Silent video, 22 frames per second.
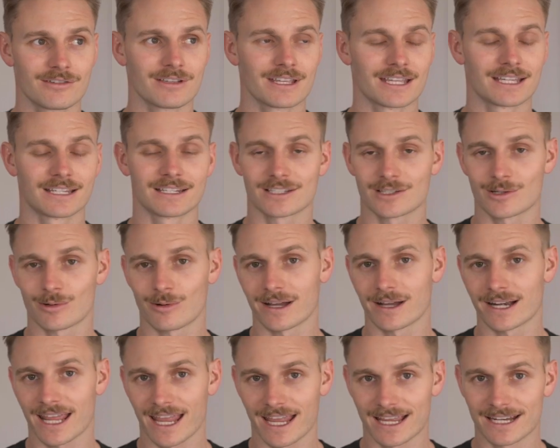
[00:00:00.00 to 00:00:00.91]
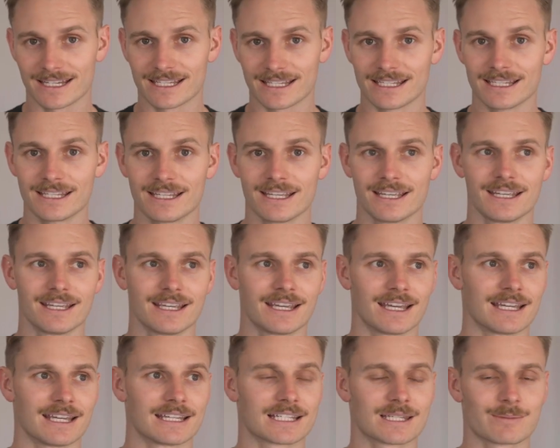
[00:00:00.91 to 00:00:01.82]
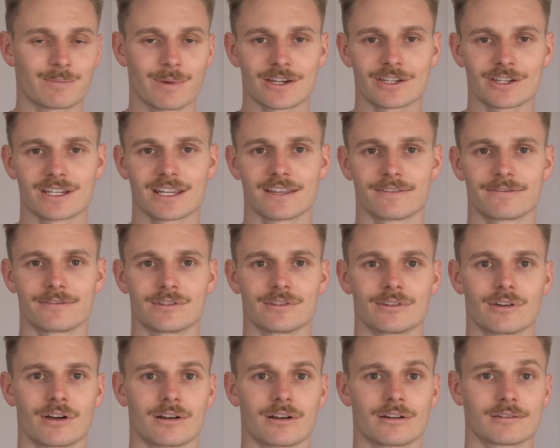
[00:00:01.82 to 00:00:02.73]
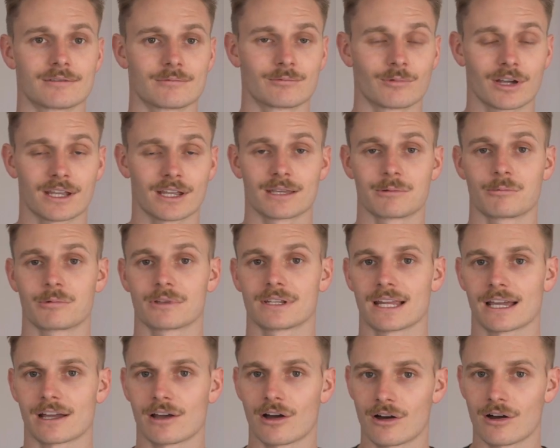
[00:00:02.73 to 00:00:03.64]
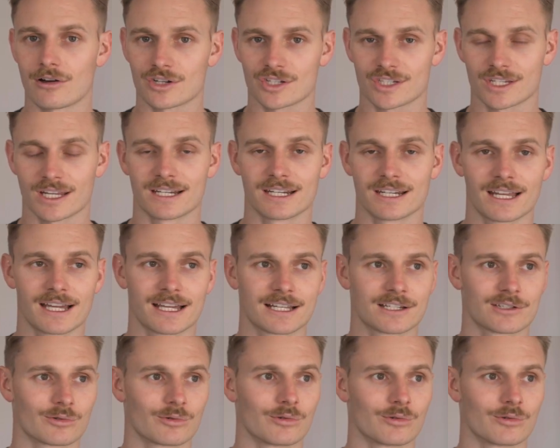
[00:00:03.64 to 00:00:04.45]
it is quite handy, especially if you are working with like harsh sunlight,